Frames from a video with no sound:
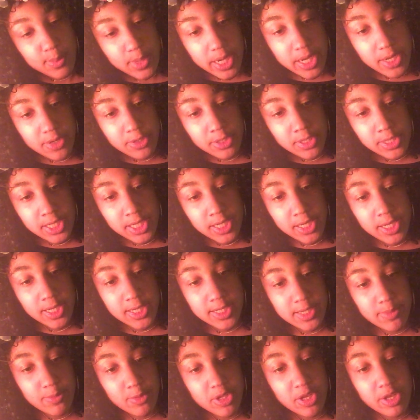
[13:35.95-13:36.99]
I understand,
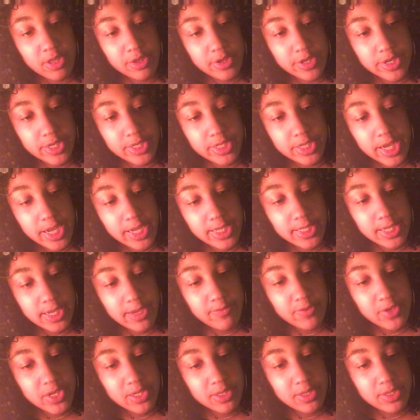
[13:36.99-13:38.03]
because some of the other signs
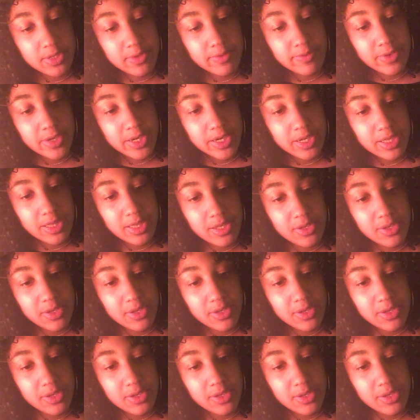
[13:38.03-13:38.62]
I've done so far,